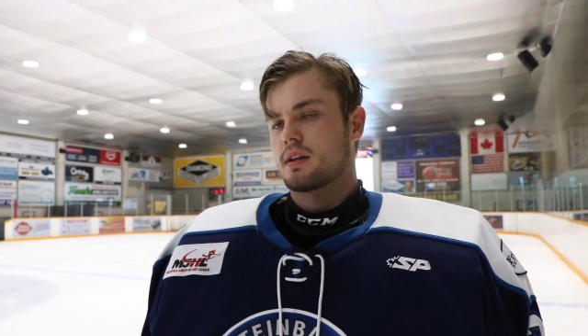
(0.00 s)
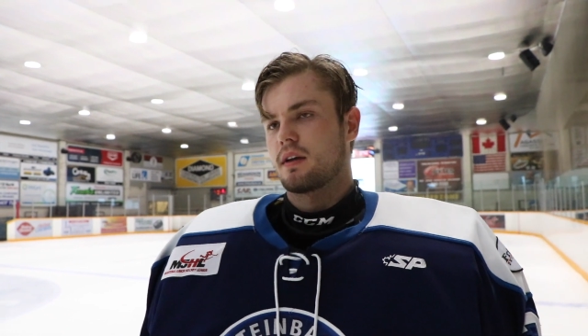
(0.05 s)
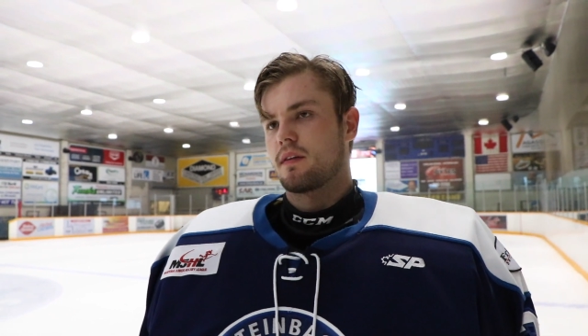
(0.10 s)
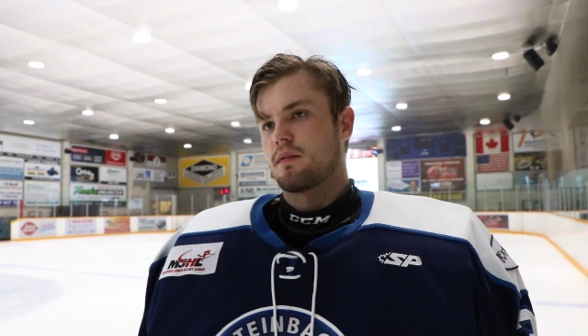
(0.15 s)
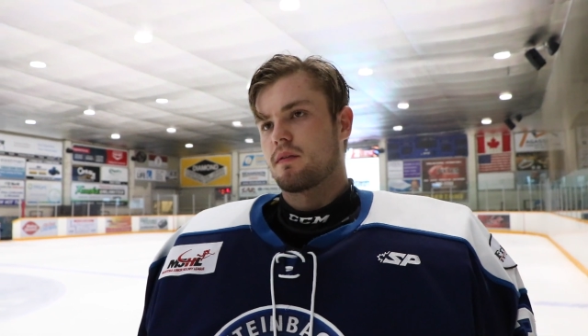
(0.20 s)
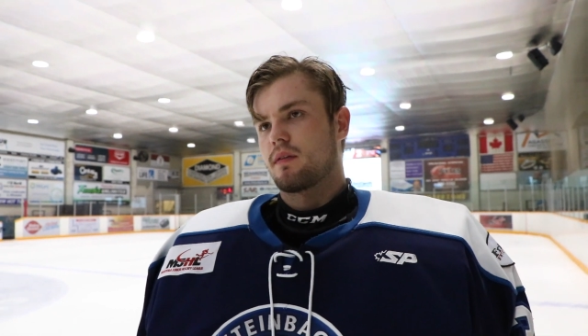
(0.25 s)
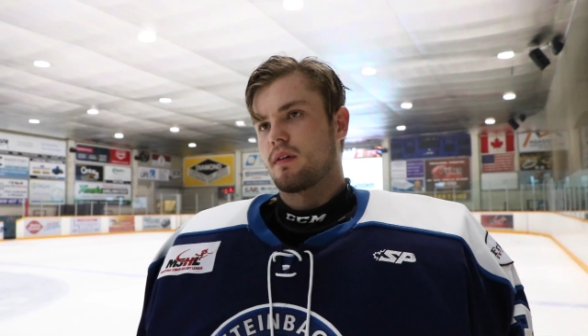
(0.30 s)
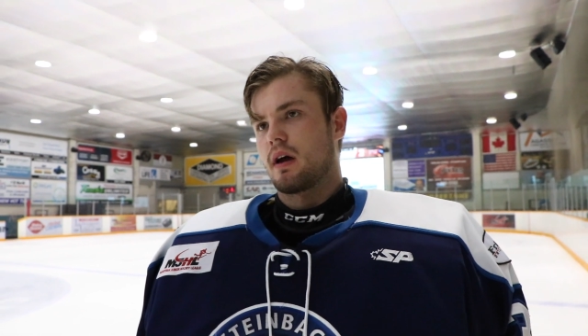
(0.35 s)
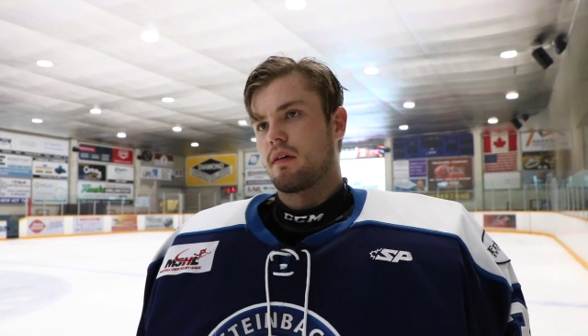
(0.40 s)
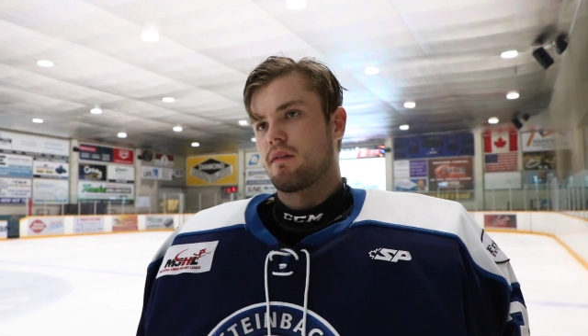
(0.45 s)

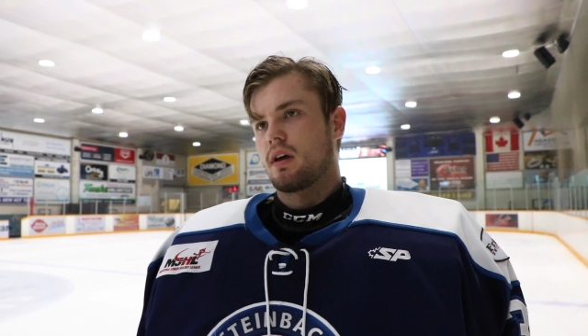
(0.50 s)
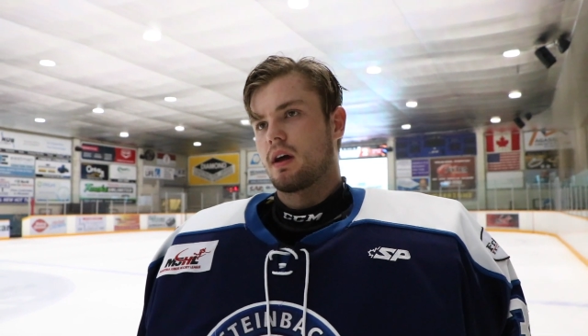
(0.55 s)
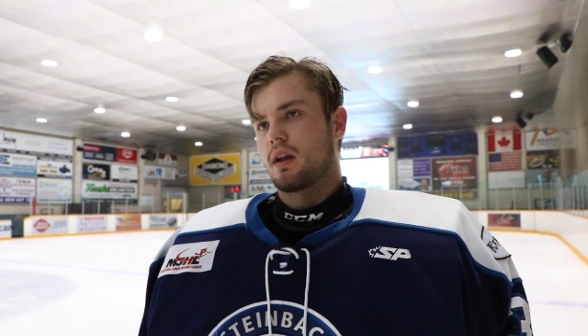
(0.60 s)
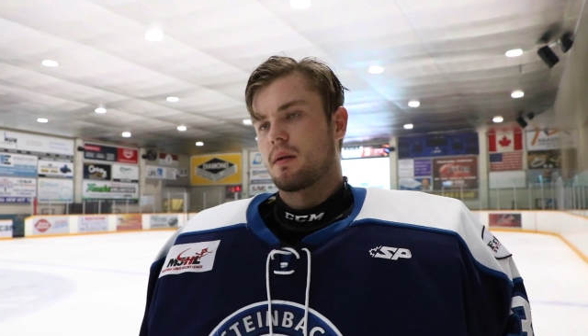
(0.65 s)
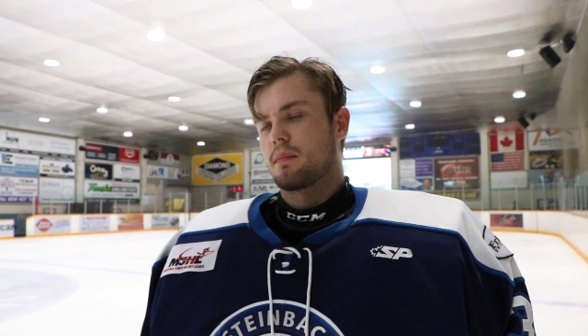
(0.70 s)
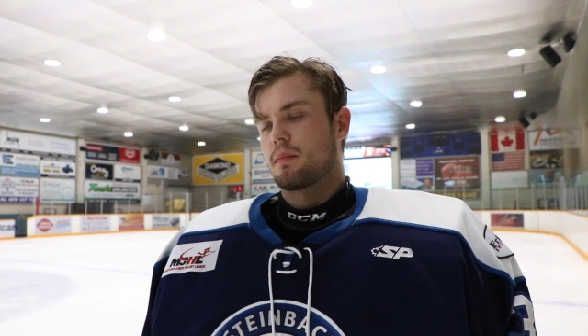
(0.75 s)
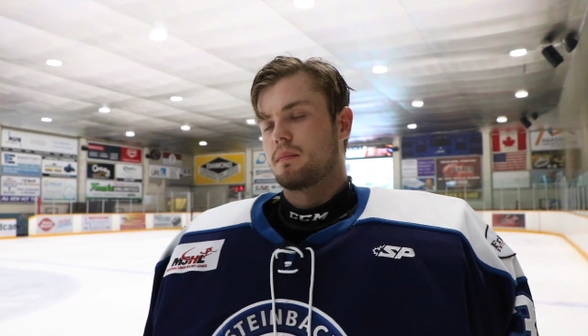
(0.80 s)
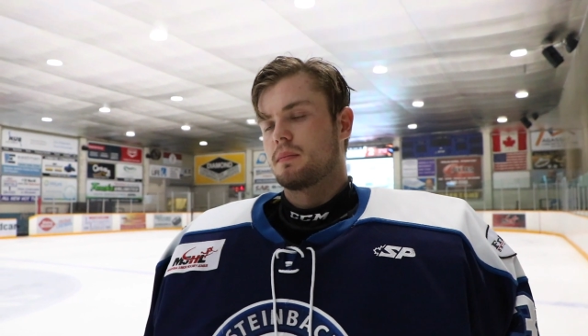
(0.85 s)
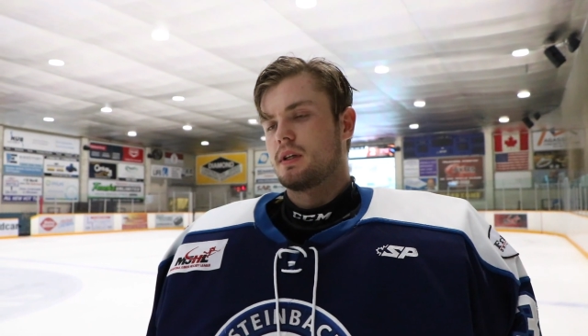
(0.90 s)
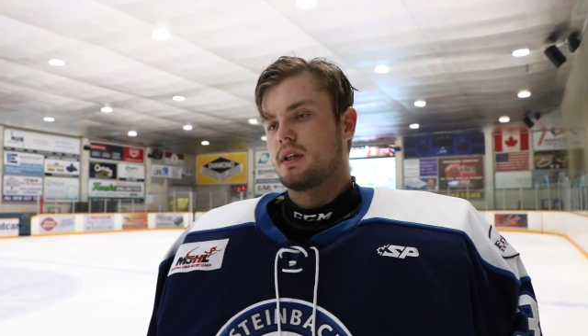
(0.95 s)
I've had
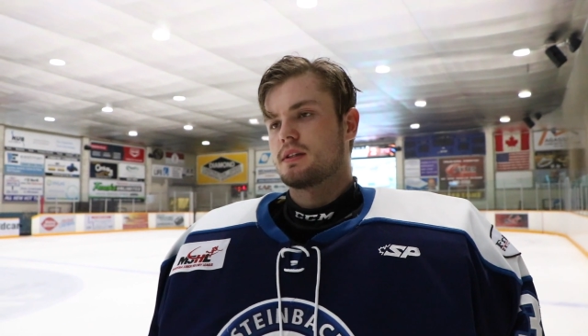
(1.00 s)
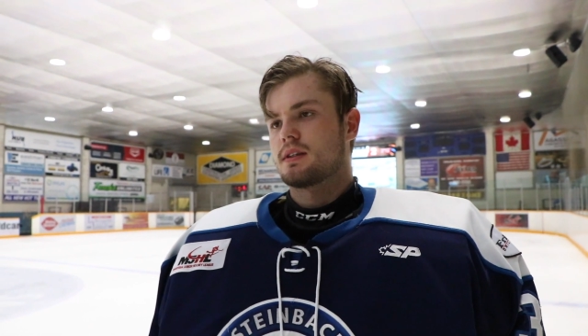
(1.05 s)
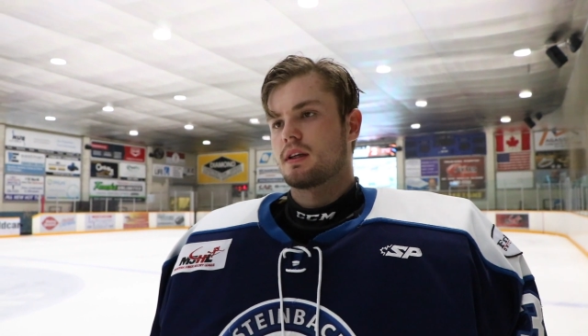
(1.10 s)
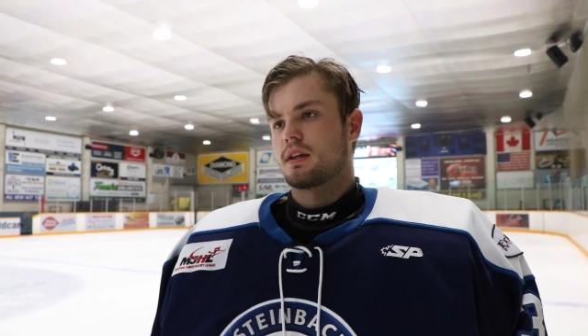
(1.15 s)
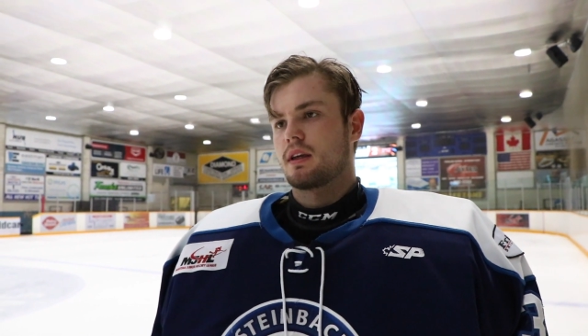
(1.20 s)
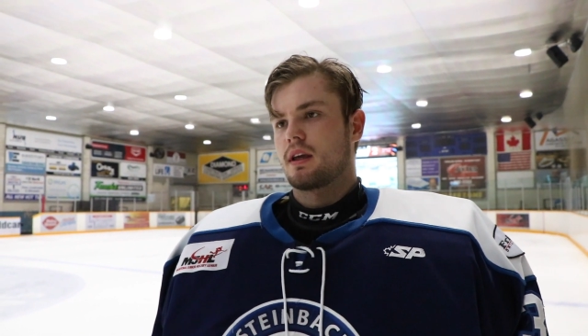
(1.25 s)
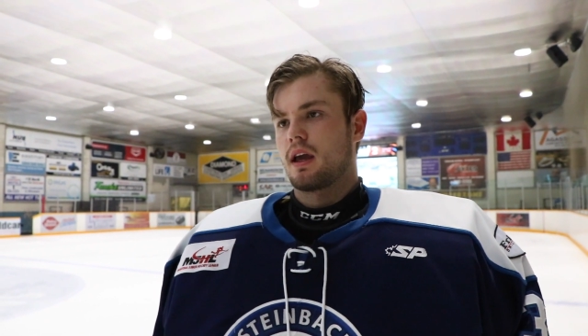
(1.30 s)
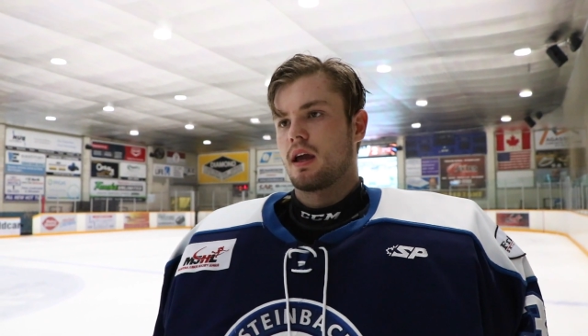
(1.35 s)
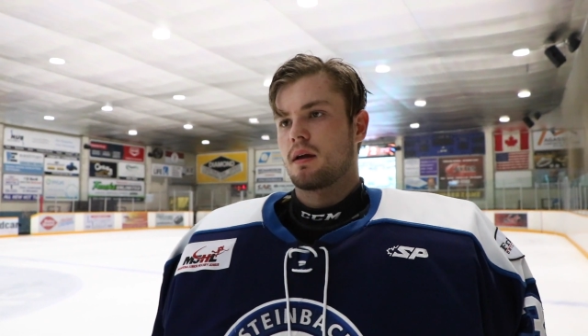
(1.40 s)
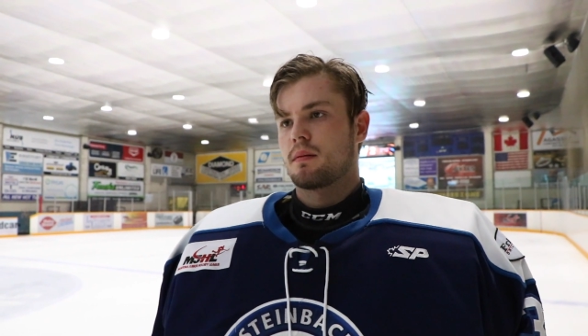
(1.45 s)
a
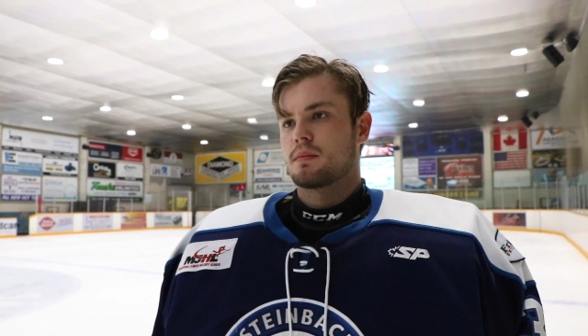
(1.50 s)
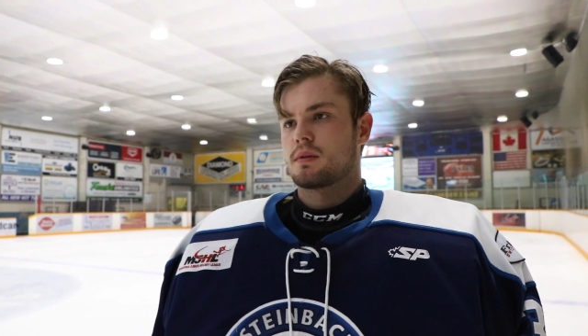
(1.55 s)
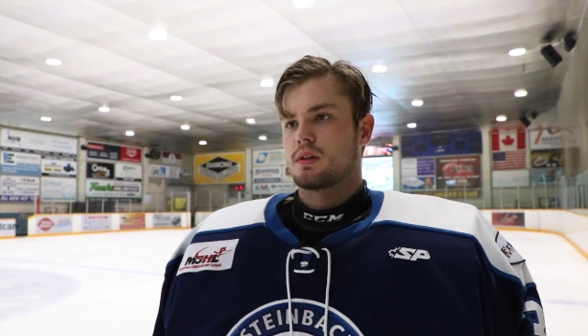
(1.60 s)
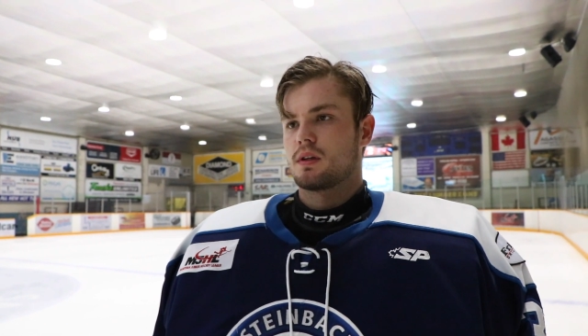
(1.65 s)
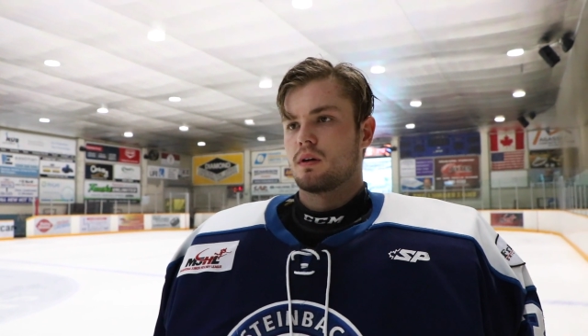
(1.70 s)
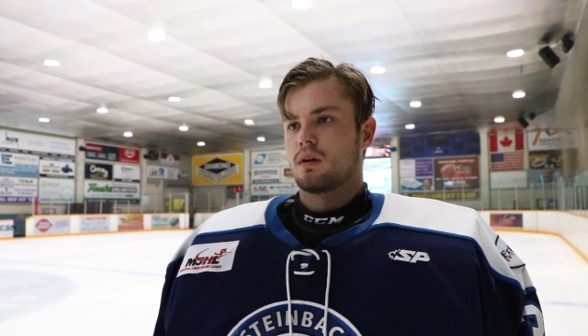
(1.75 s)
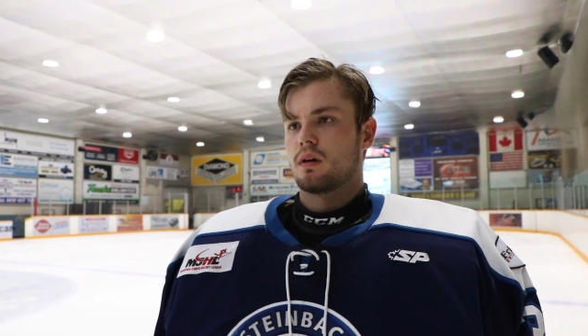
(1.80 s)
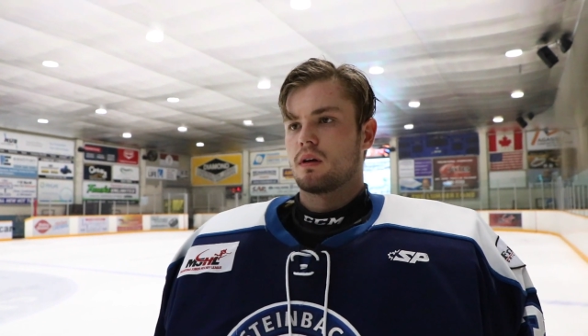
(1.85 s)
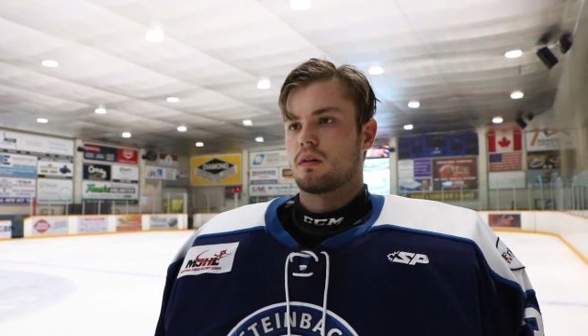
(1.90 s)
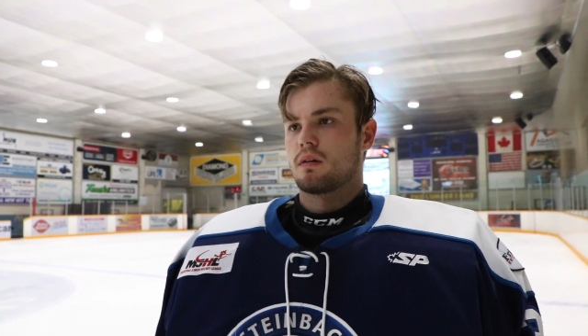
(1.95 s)
decent game too.